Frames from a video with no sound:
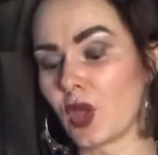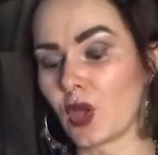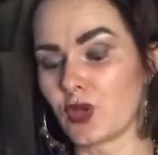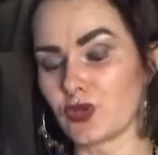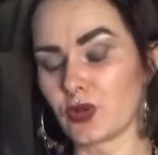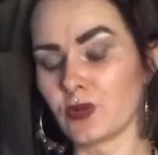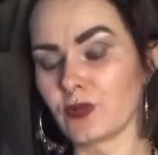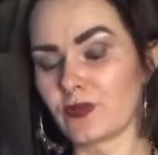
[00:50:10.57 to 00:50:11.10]

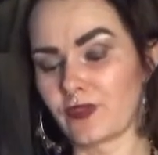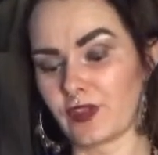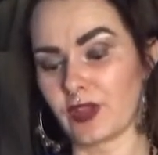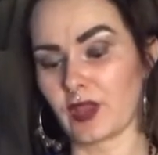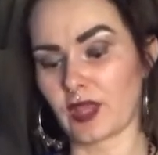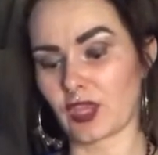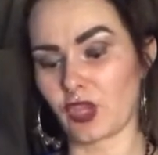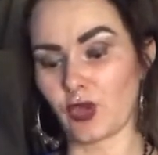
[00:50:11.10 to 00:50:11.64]
don't feel
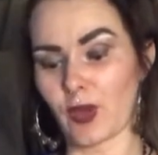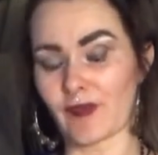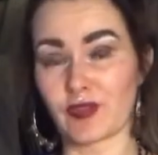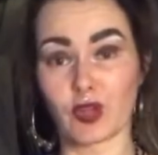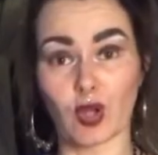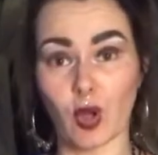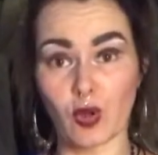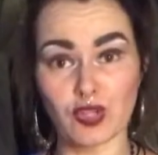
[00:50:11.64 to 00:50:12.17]
like you have to
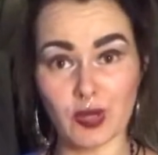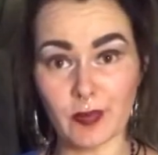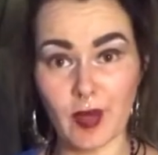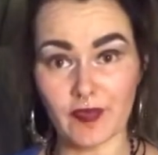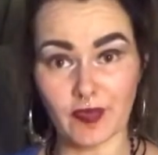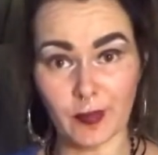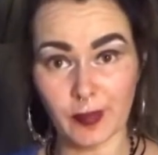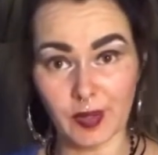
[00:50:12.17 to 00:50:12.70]
go jump off
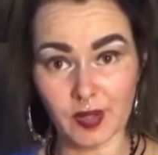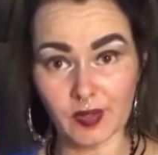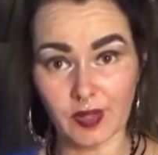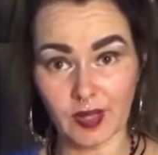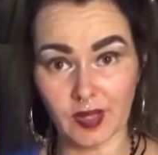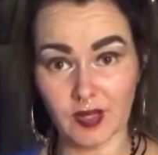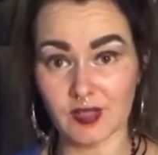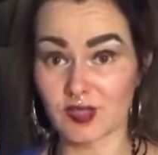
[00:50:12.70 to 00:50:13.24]
a building,
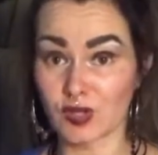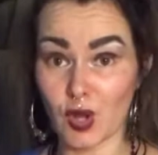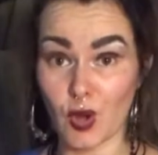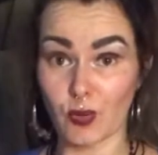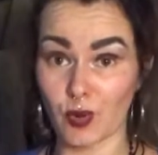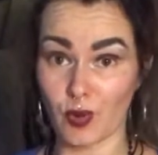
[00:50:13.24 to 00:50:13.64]
because no.